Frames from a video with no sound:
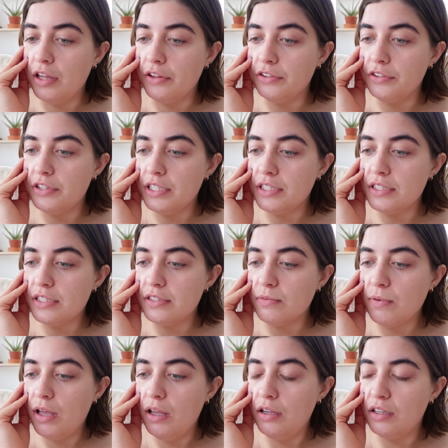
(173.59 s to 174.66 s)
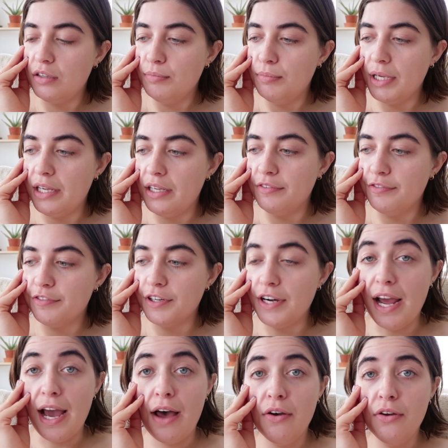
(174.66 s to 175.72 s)
other things as well, but for
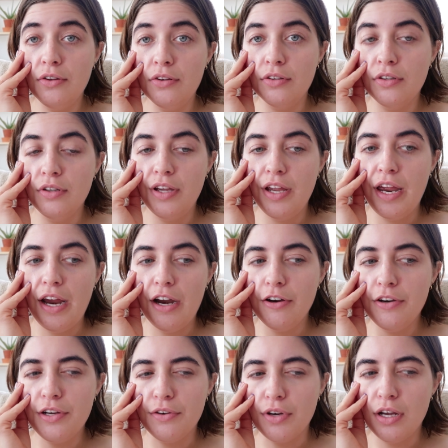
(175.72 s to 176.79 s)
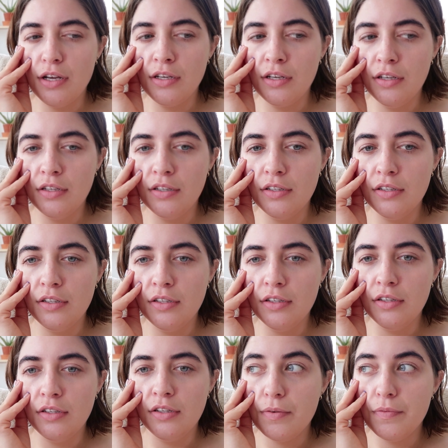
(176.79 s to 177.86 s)
now, area rug.
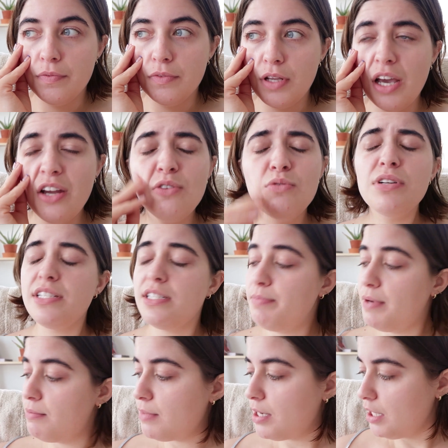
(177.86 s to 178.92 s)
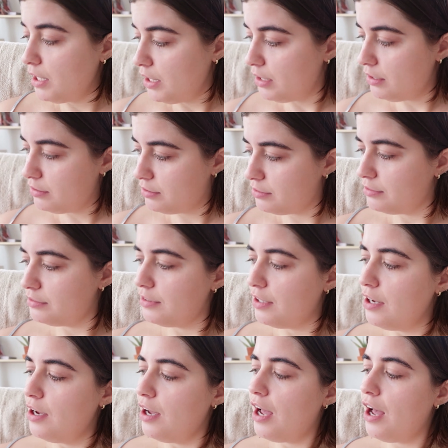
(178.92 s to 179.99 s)
I don't want to spend money.
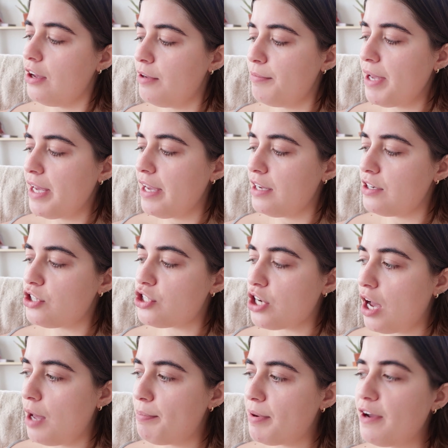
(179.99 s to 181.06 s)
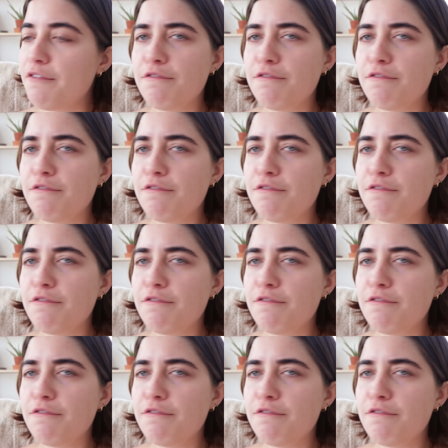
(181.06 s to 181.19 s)
How come I can't shop